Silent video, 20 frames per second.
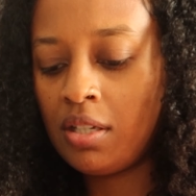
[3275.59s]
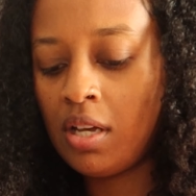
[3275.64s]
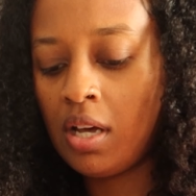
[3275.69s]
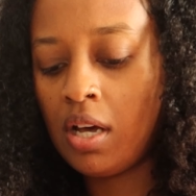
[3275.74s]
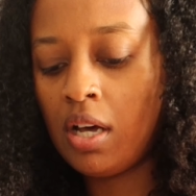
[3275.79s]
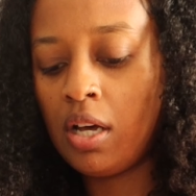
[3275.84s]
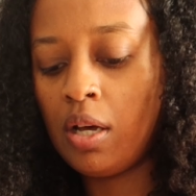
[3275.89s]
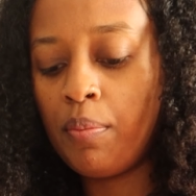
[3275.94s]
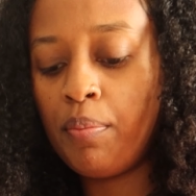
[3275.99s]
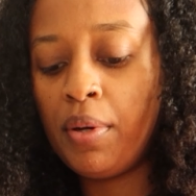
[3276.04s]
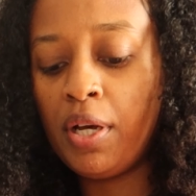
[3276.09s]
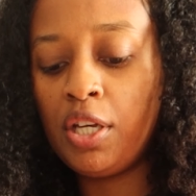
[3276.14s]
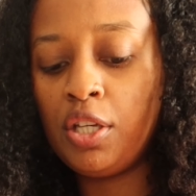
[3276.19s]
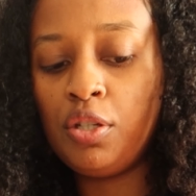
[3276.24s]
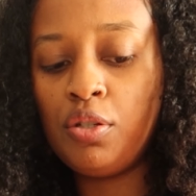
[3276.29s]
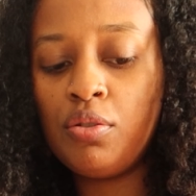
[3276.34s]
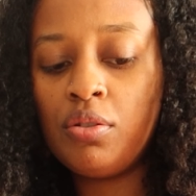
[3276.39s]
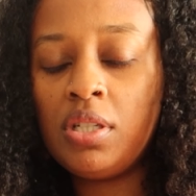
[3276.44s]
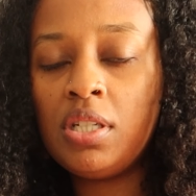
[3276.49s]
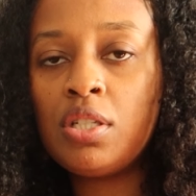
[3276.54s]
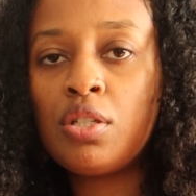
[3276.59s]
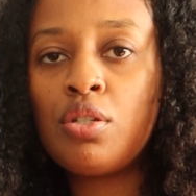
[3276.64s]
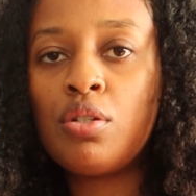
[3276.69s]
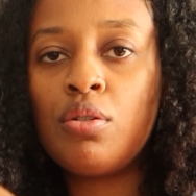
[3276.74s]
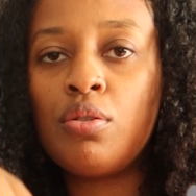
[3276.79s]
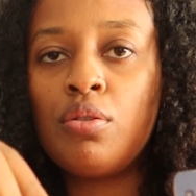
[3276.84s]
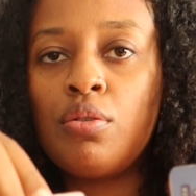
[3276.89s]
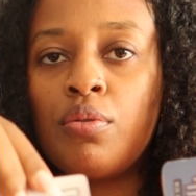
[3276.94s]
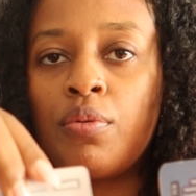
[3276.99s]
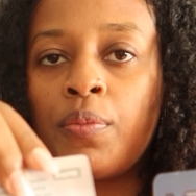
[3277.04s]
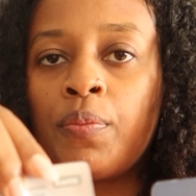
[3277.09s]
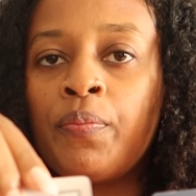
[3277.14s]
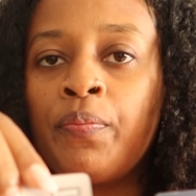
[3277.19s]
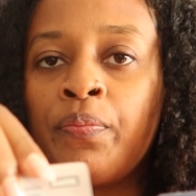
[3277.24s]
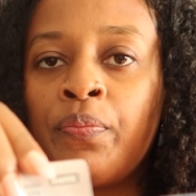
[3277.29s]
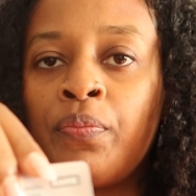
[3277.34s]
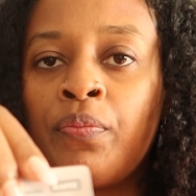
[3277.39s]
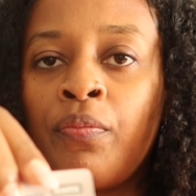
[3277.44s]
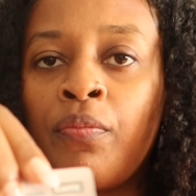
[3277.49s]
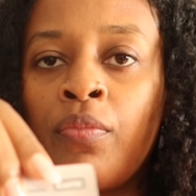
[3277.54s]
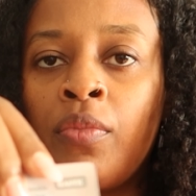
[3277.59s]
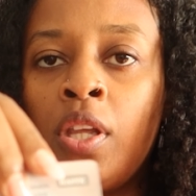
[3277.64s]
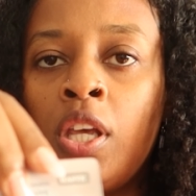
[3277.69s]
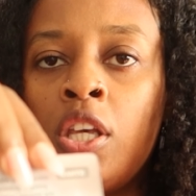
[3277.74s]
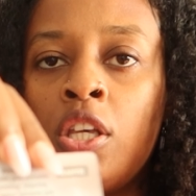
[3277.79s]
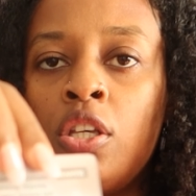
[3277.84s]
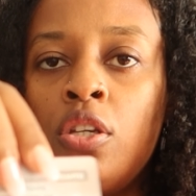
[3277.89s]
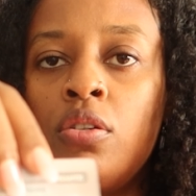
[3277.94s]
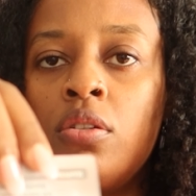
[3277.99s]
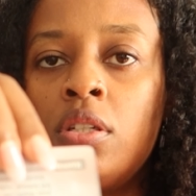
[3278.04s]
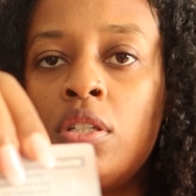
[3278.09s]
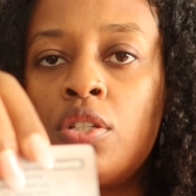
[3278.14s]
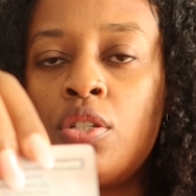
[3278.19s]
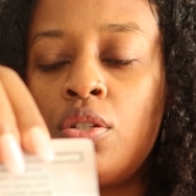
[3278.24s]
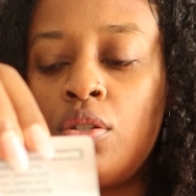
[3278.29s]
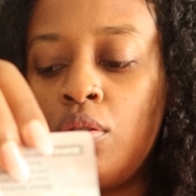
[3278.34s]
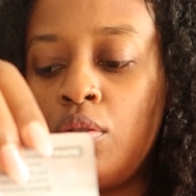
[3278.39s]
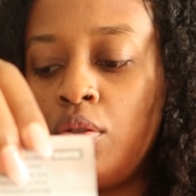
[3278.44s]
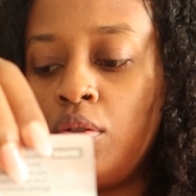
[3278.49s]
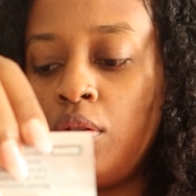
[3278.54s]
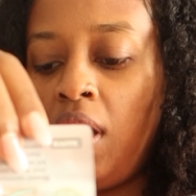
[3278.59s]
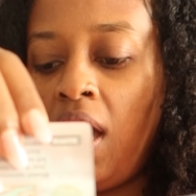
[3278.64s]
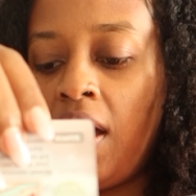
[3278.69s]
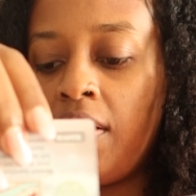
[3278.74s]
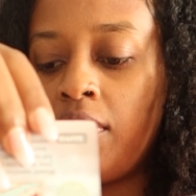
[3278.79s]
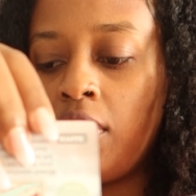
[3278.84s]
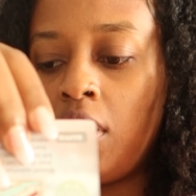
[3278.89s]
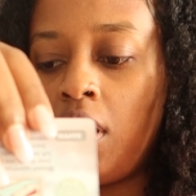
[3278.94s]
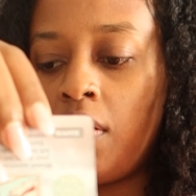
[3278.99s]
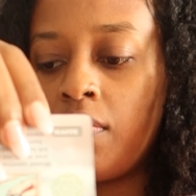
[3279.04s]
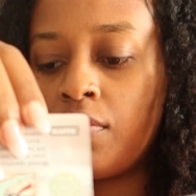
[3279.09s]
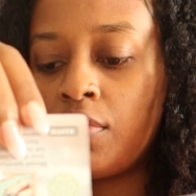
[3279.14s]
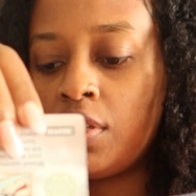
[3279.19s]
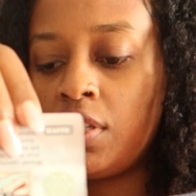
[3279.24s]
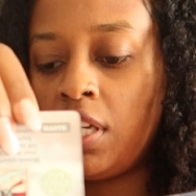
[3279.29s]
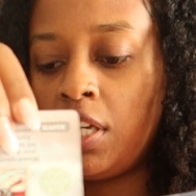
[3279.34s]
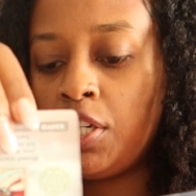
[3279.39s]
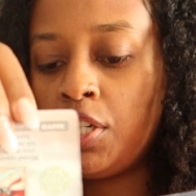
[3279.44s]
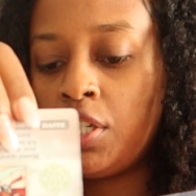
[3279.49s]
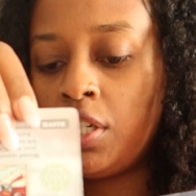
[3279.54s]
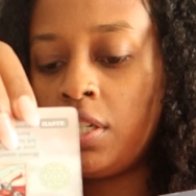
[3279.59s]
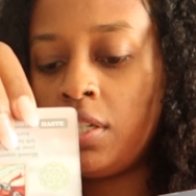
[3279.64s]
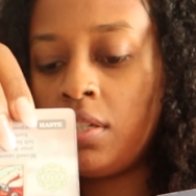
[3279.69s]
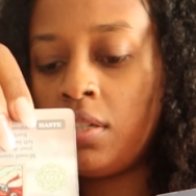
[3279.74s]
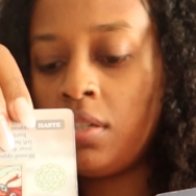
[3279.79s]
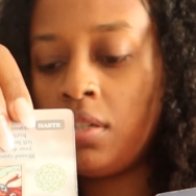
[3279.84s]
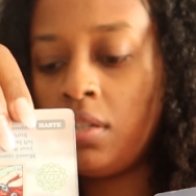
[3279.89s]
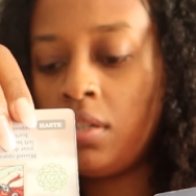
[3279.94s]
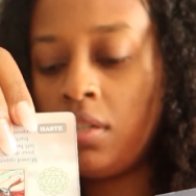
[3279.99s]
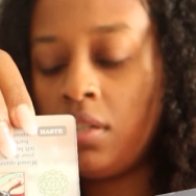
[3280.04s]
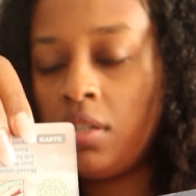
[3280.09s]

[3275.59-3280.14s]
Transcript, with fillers: Uh, but you need to you need to have a conversation,